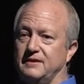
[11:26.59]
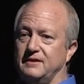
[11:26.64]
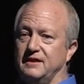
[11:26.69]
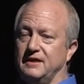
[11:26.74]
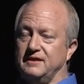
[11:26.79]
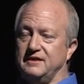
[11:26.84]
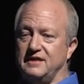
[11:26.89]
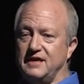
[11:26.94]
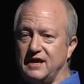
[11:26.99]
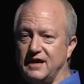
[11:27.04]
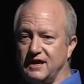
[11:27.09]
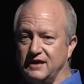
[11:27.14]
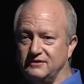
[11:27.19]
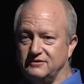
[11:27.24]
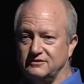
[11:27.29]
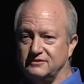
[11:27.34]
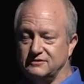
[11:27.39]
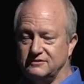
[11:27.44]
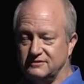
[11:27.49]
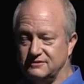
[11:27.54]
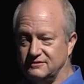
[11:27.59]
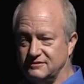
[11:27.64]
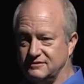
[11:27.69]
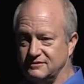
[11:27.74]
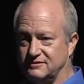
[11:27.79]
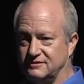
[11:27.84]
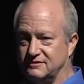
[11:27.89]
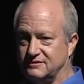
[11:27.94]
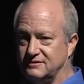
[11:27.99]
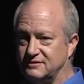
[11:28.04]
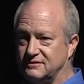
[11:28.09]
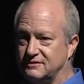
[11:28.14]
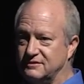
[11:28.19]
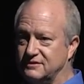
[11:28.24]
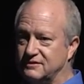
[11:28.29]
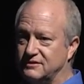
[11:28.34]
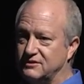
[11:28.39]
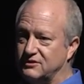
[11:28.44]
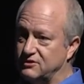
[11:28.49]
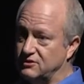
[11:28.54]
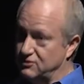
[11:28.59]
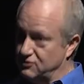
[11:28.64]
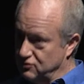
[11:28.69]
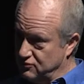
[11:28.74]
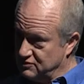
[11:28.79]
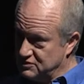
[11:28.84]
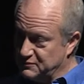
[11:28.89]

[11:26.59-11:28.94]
And yet, your